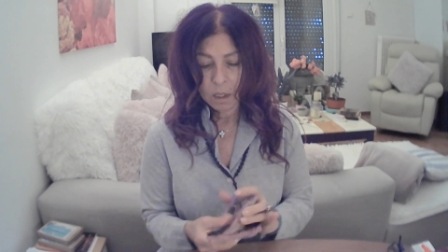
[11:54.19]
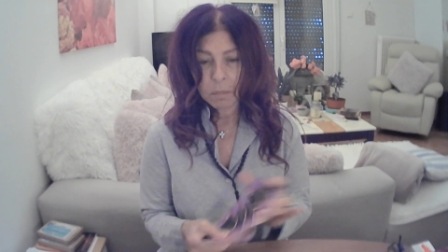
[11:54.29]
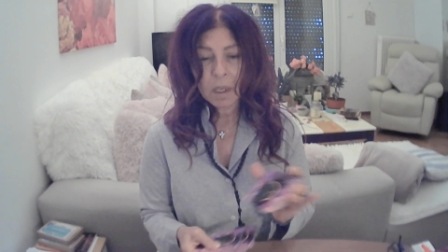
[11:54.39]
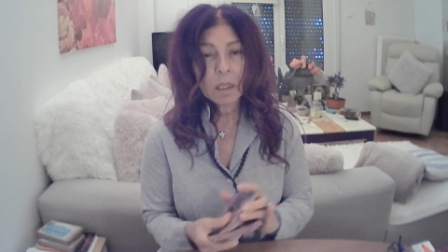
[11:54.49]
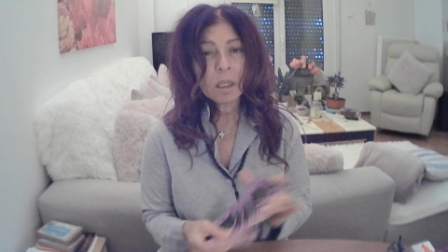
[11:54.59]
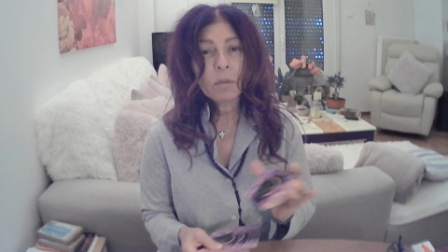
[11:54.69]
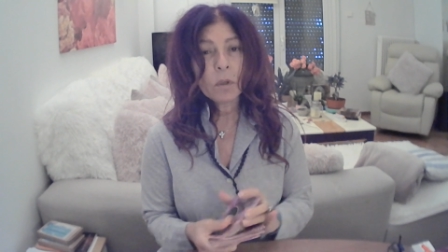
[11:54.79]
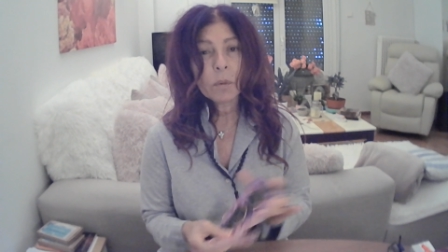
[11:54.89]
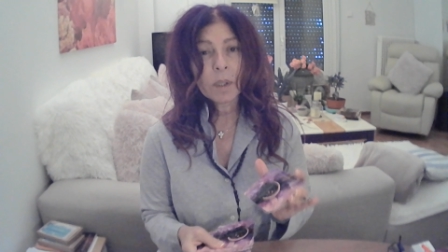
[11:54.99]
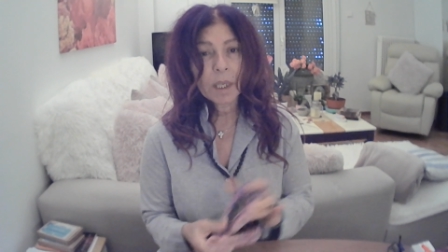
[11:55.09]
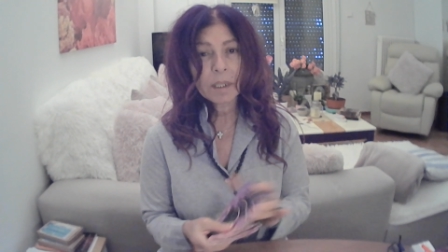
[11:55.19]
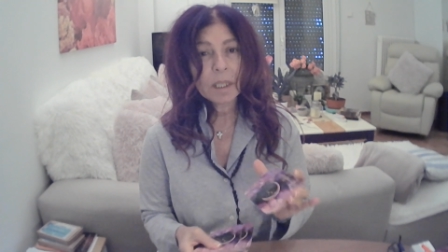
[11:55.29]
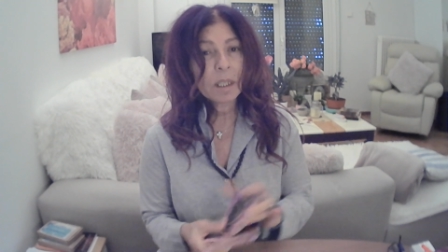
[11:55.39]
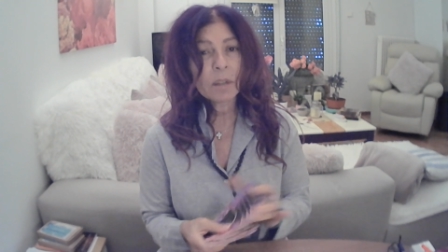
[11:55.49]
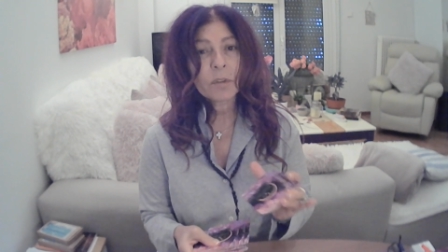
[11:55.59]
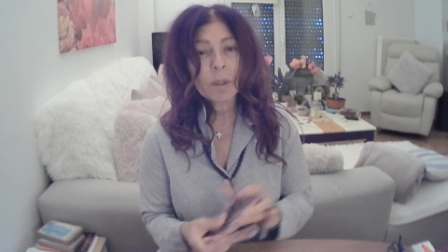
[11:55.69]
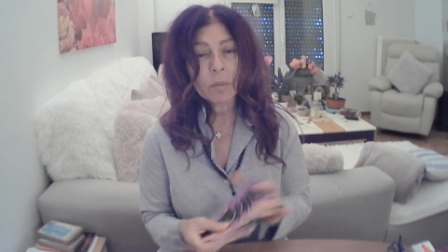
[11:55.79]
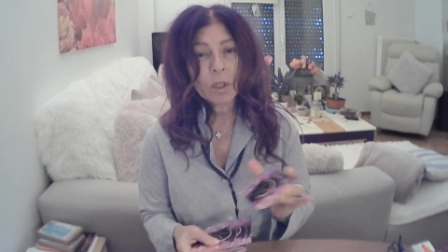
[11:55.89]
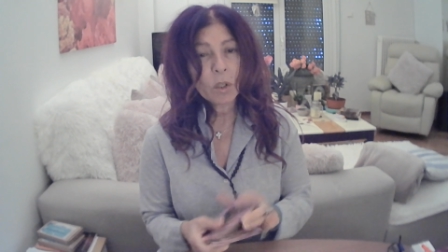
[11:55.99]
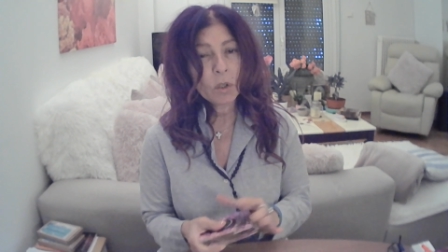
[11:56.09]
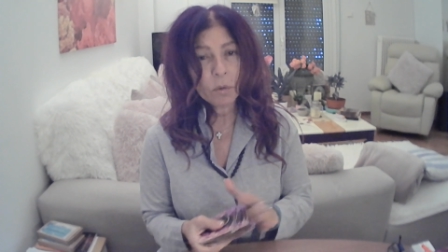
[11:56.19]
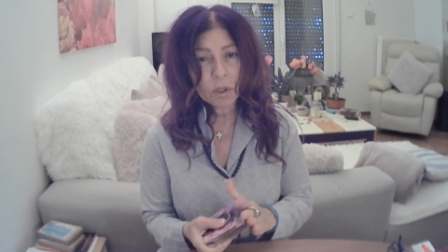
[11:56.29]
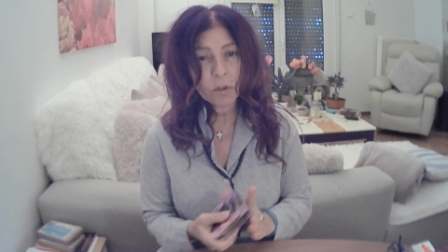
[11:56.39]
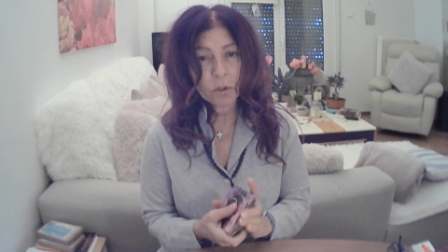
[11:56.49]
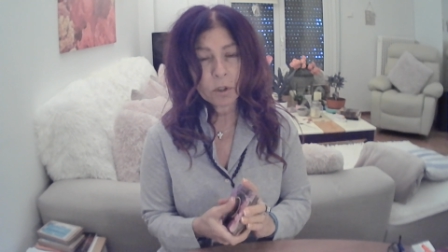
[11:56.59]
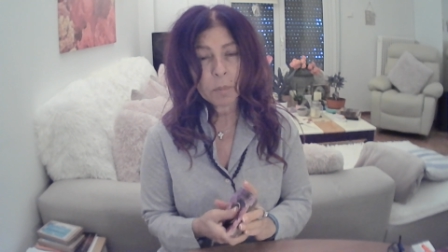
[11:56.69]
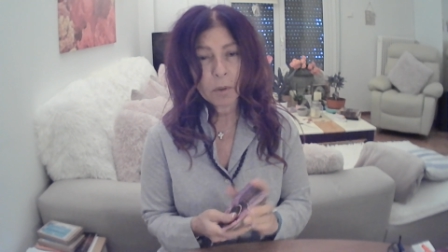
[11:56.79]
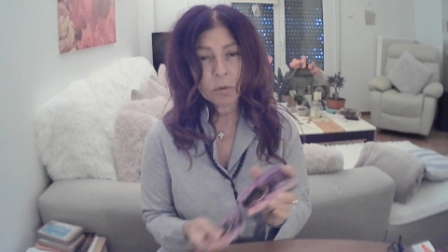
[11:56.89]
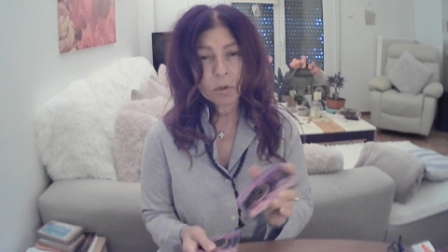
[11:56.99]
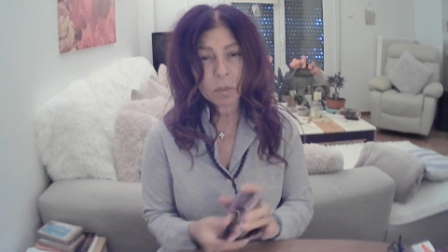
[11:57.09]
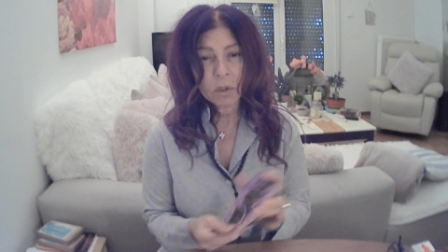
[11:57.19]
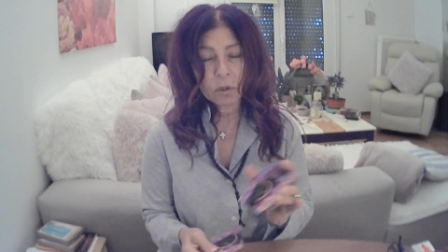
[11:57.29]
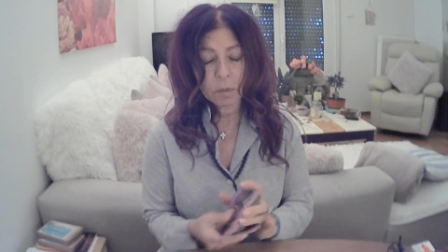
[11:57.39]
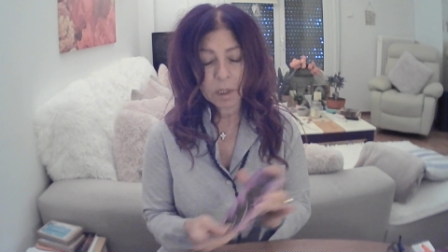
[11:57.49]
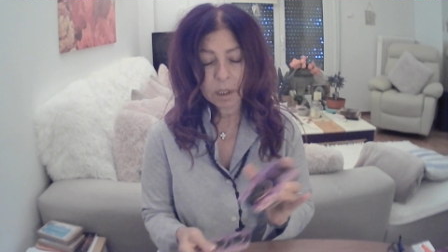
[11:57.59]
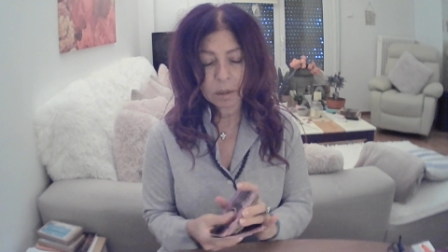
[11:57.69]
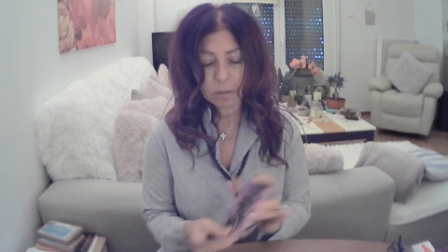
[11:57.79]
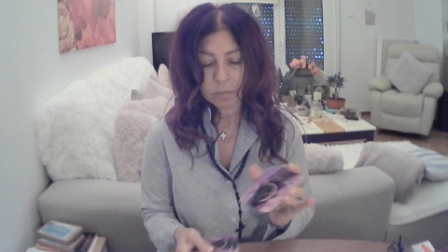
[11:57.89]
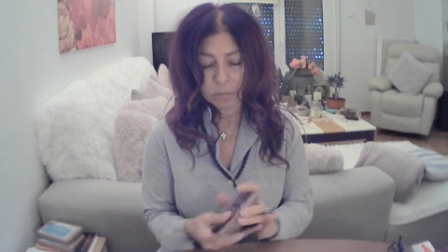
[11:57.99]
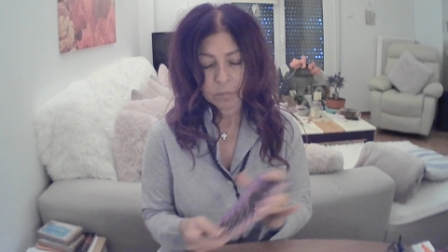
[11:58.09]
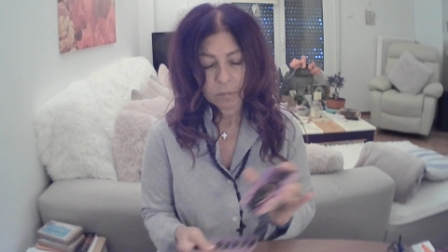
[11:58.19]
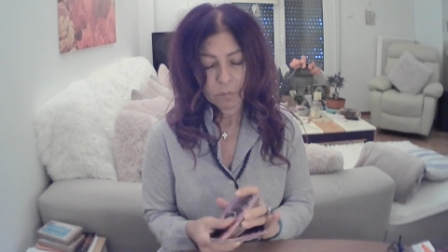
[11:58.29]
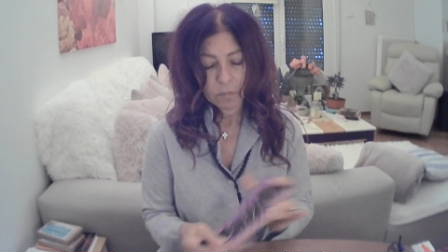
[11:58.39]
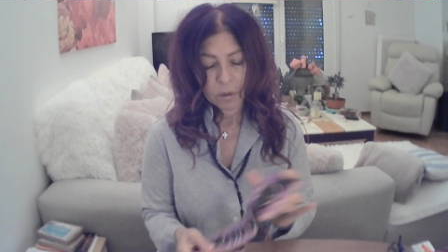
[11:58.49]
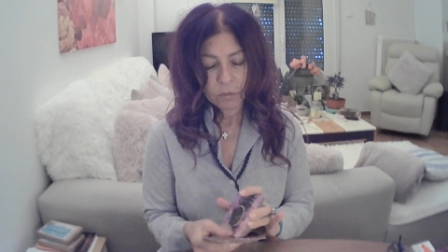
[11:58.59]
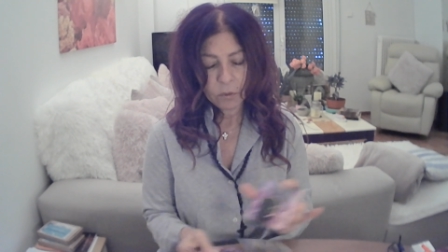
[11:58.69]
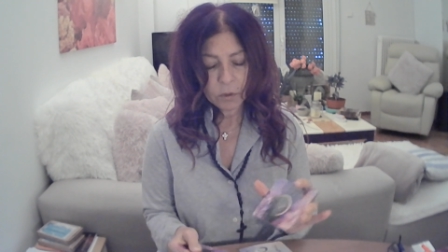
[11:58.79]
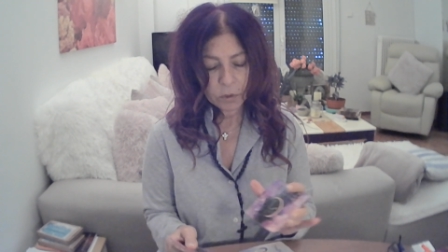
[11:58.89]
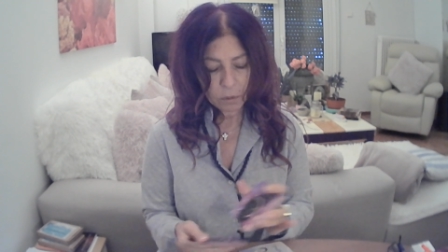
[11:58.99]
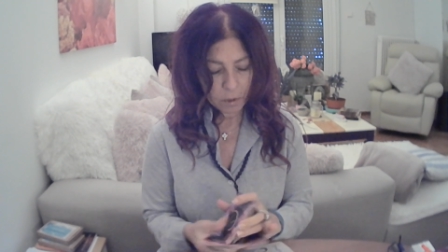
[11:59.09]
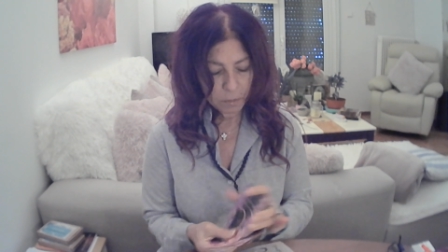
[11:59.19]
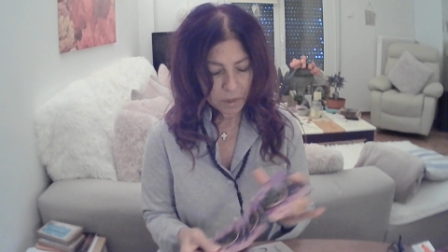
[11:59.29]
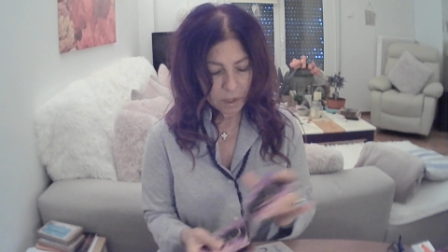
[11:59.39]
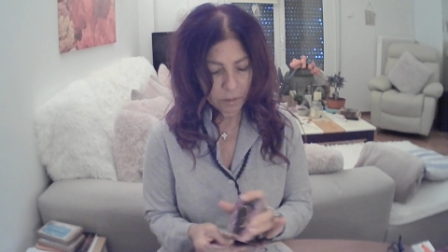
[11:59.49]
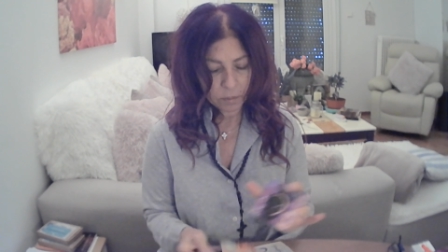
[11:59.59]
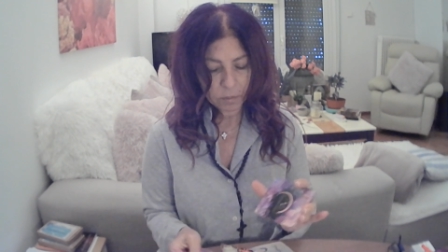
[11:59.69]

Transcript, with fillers: It may give you an idea of something new that you're supposed to be doing. Or Scorpio,